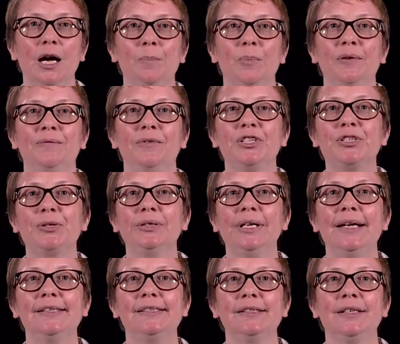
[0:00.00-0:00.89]
By
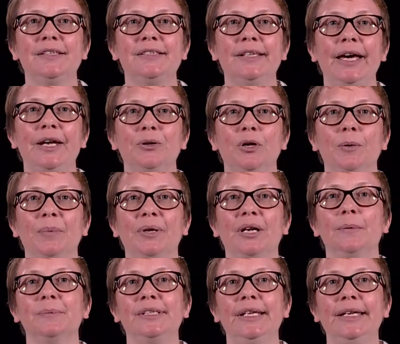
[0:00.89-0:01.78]
visualizing the data, it
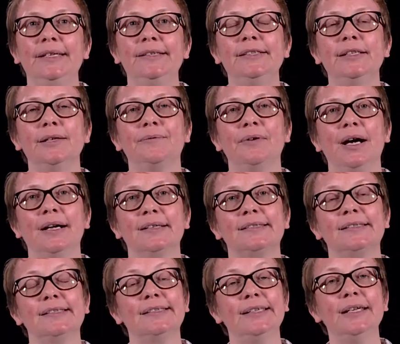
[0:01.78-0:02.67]
becomes easier for
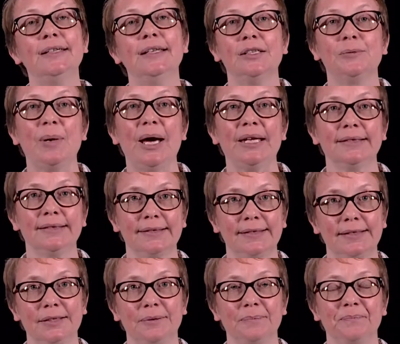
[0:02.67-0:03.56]
us to see these
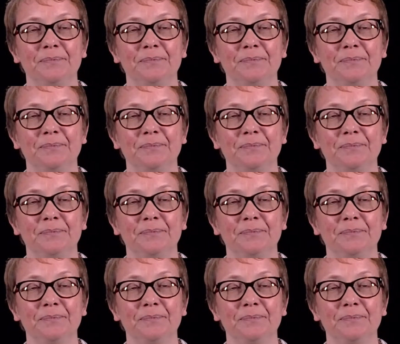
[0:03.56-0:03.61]
patterns.